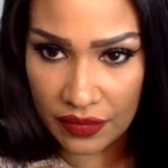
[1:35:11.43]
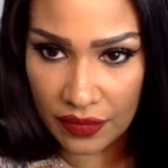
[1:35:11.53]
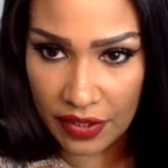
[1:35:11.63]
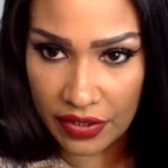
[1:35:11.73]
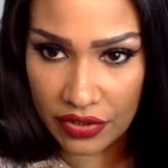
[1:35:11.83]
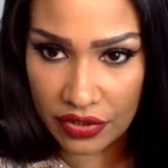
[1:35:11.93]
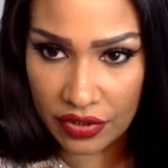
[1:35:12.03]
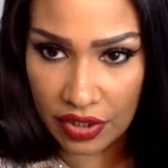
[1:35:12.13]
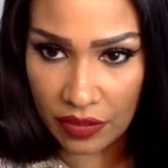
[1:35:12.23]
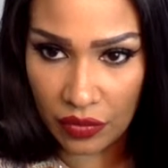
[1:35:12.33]
My sugar
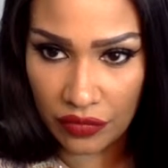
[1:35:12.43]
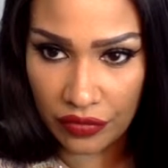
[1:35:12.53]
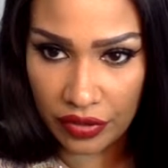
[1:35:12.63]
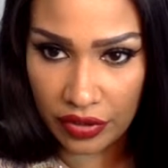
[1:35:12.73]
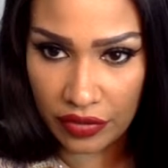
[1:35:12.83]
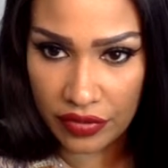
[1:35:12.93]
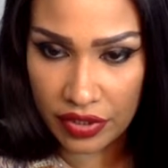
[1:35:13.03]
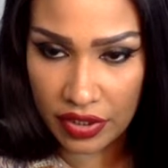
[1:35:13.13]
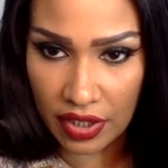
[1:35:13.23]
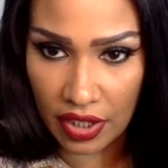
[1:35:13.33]
daddy boyfriend knows
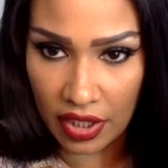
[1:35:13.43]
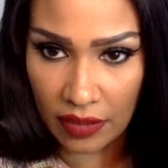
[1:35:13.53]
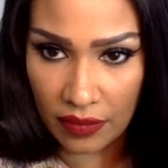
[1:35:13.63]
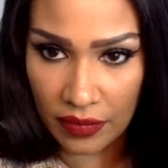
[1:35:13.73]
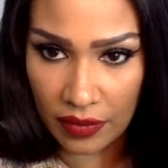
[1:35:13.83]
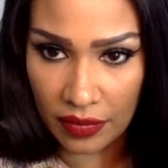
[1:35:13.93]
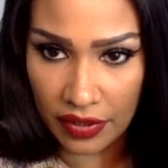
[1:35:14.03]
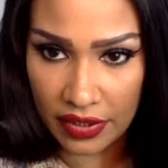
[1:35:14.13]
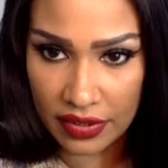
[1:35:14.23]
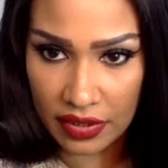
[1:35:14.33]
he game and
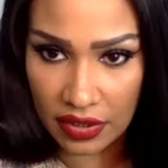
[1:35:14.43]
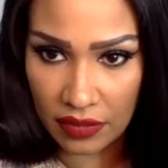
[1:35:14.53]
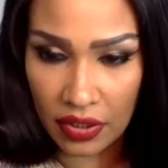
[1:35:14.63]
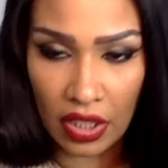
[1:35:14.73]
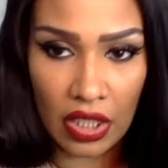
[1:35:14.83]
plays dumb.